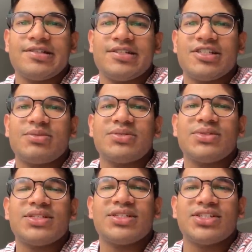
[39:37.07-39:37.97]
Just
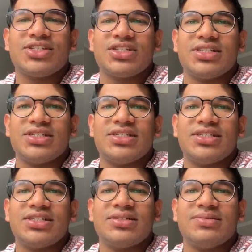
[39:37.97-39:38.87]
what's a socialite?
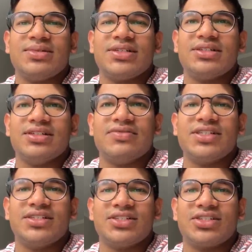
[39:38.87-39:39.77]
I don't know.
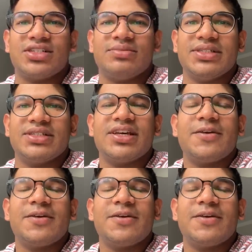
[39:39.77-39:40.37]
Define a socialite, please.